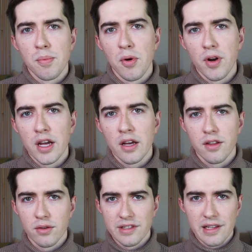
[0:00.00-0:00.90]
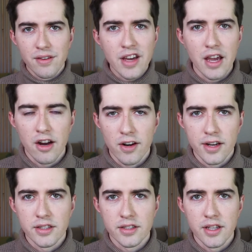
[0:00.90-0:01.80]
putting those living
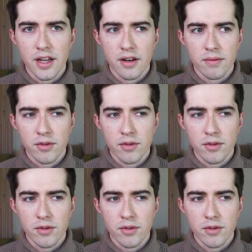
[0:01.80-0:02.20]
areas that